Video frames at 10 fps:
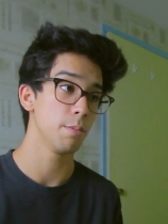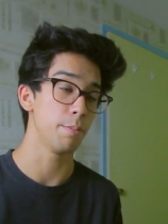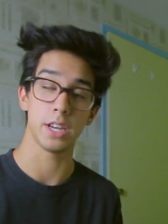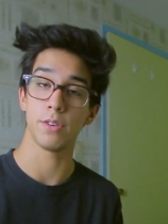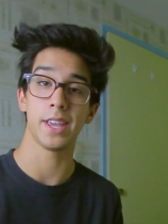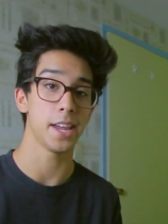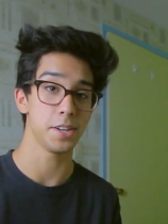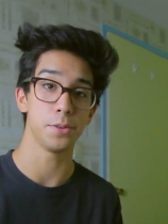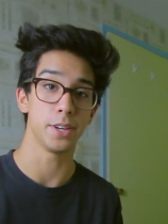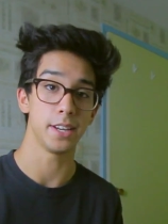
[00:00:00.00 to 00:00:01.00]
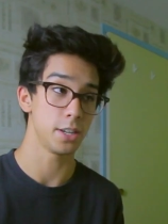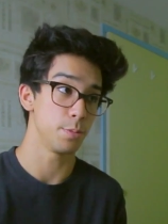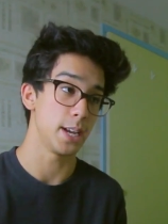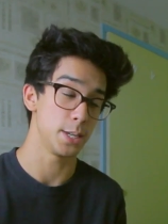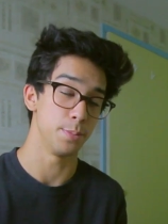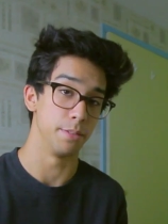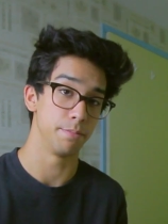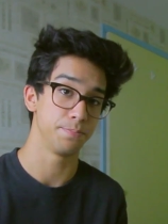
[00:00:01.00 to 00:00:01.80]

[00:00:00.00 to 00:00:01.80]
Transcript: but you can't do it in your basement.